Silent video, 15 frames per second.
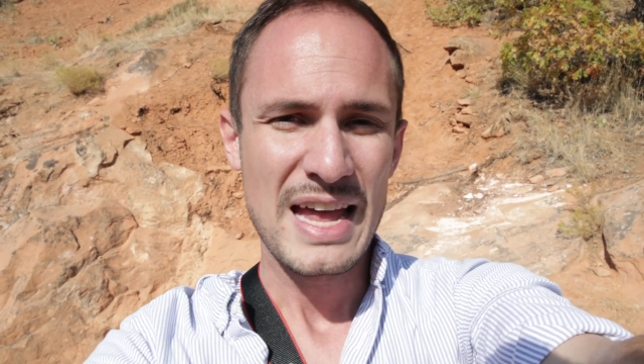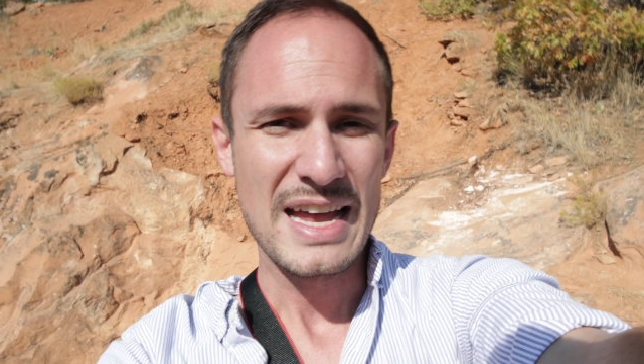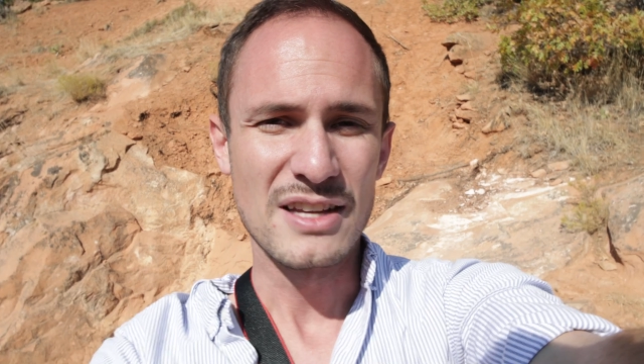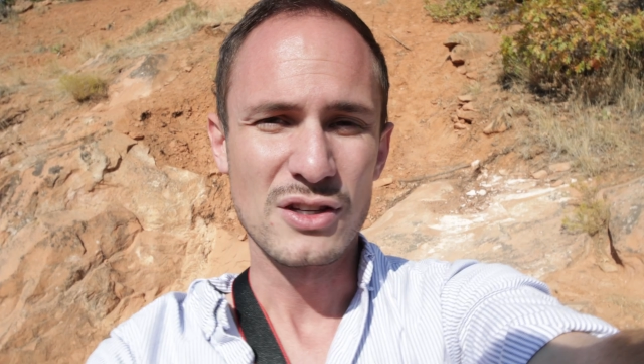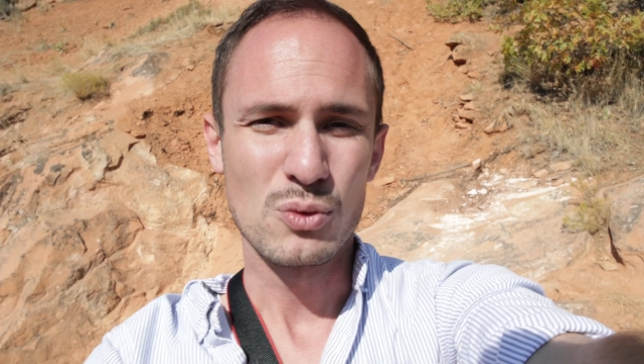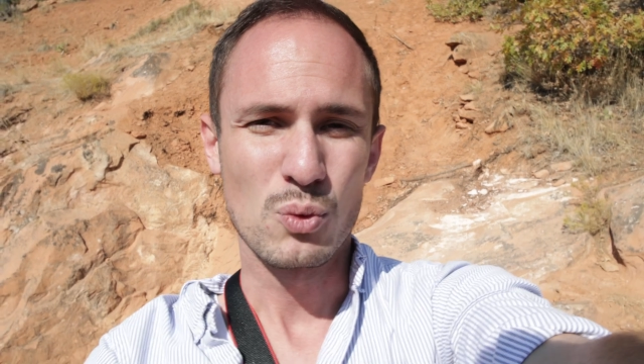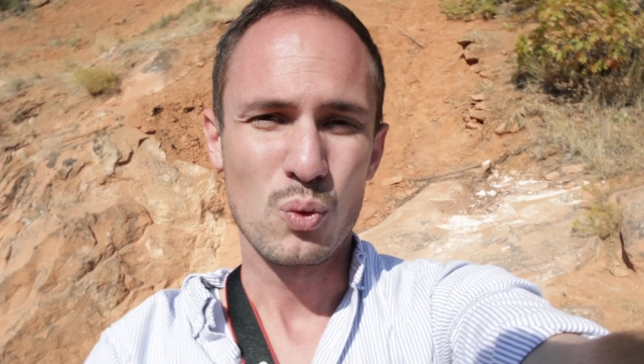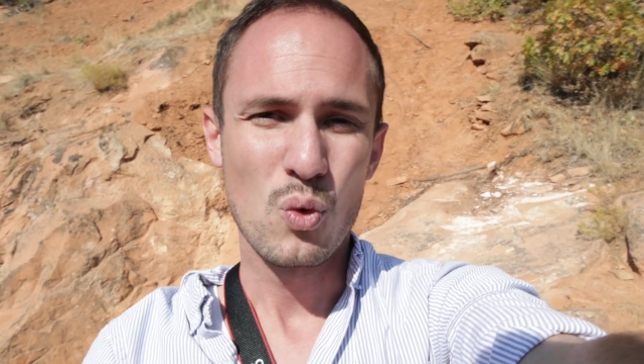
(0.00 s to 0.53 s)

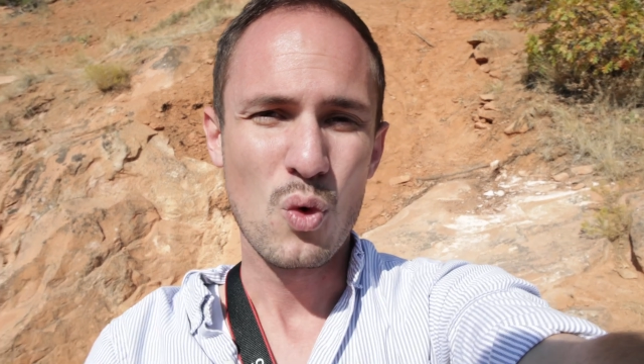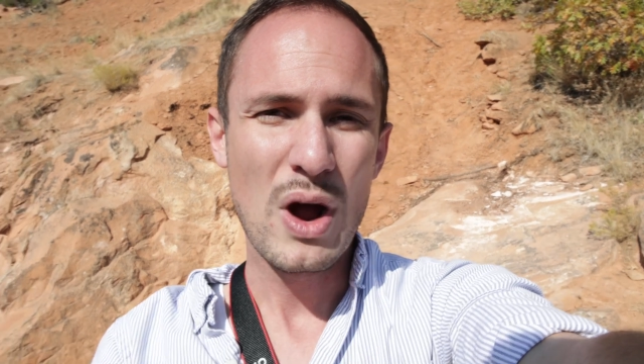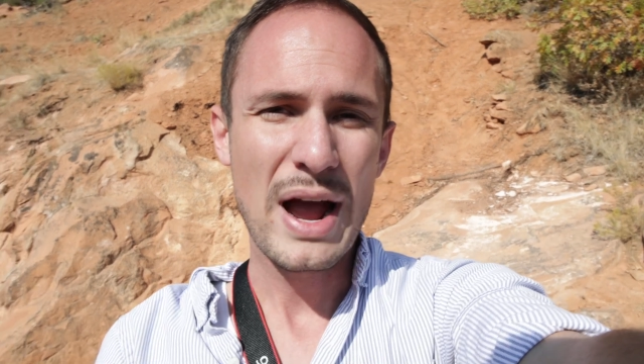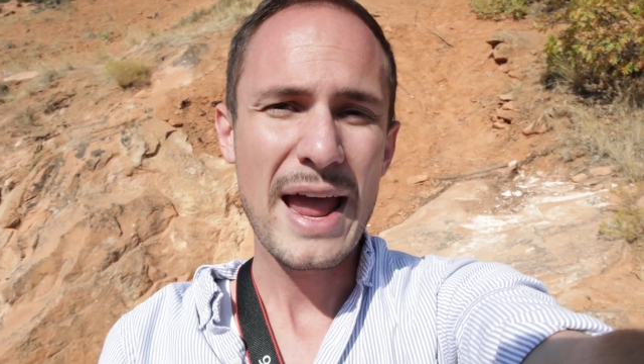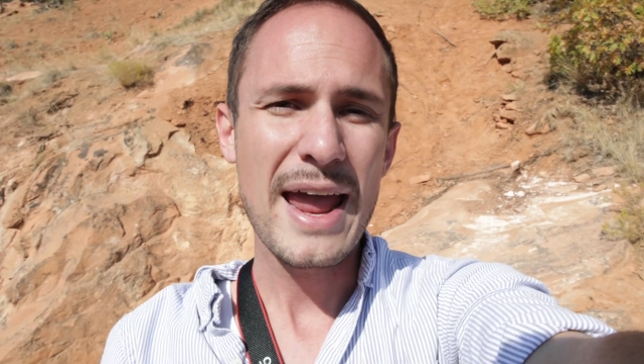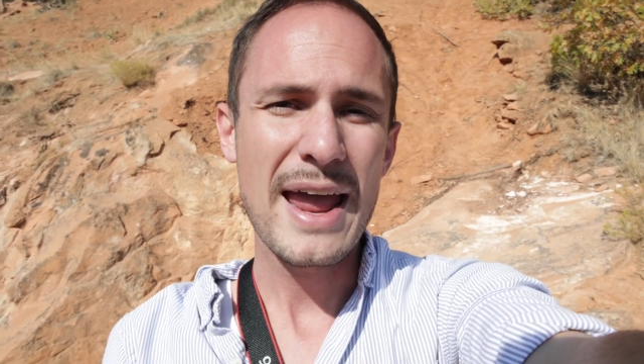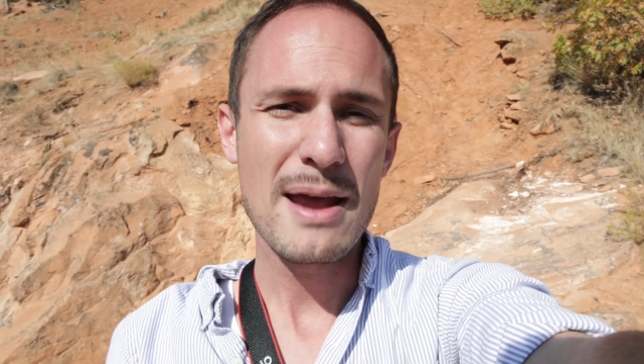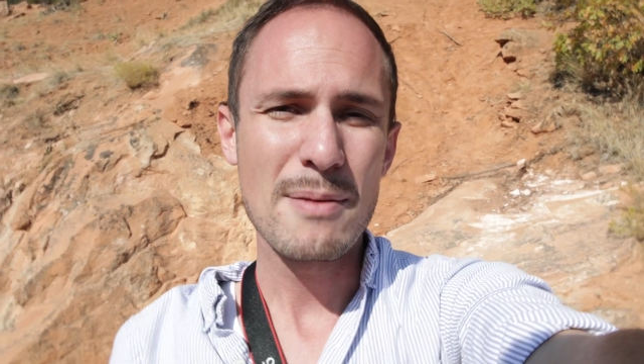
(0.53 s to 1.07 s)
is
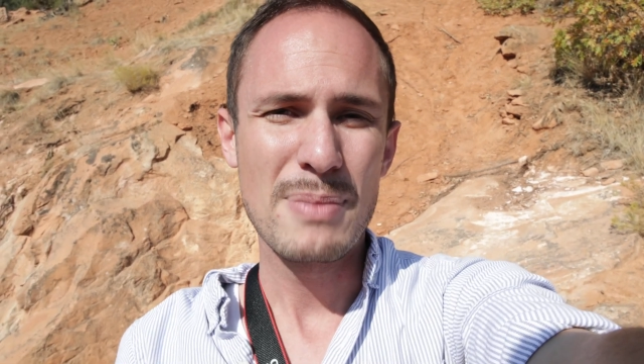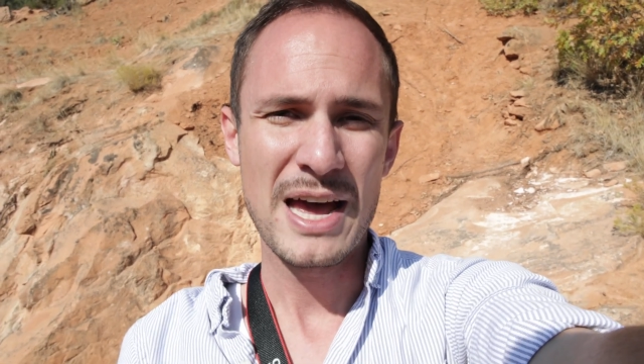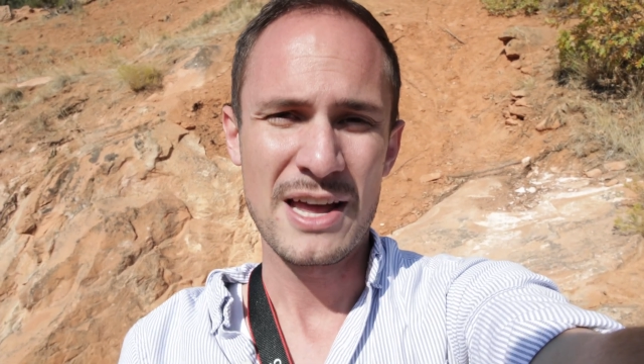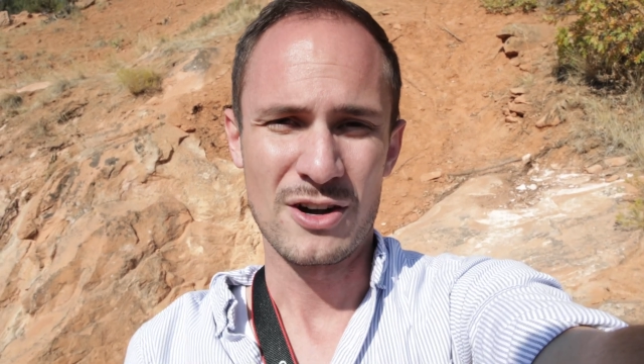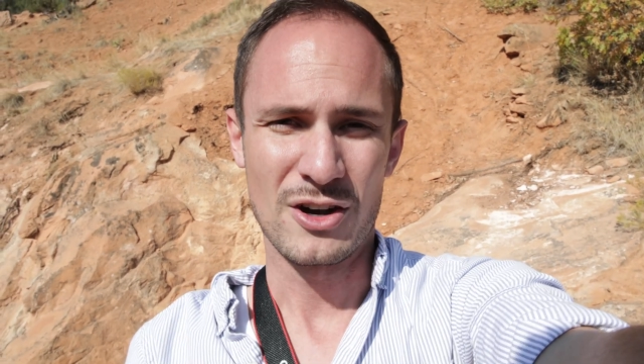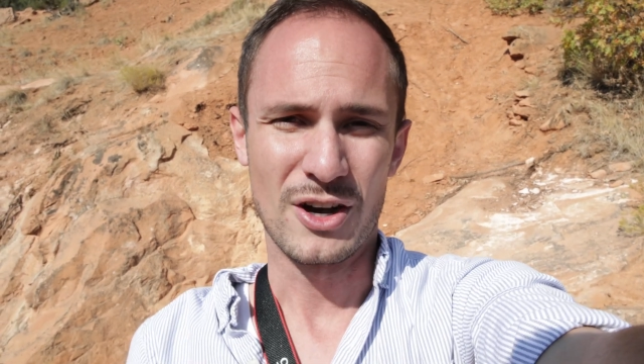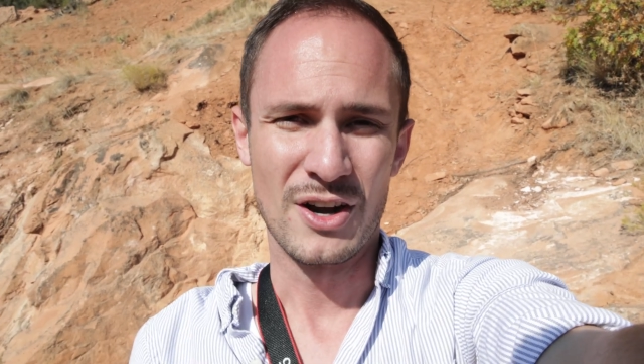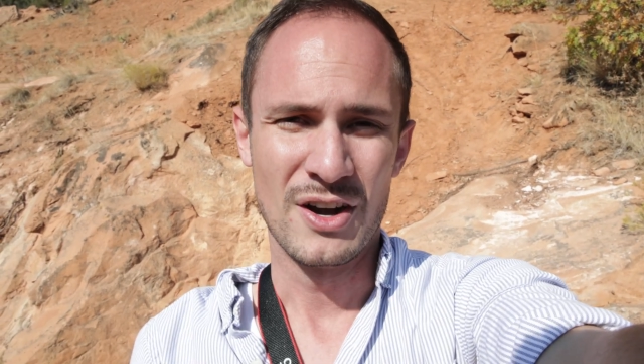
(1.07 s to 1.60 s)
way
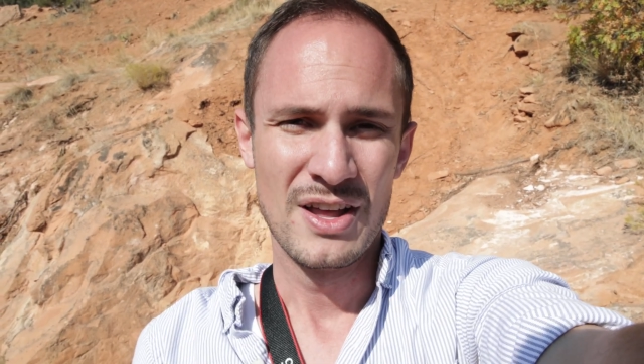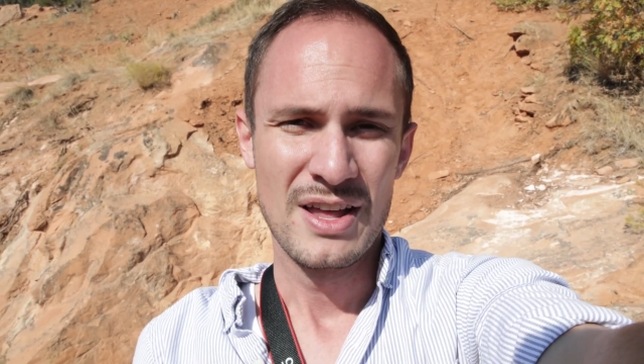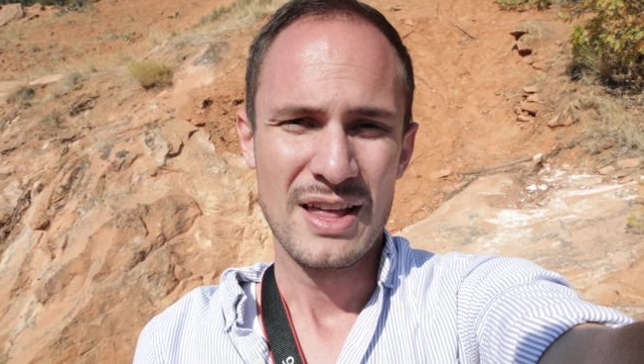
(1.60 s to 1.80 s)
better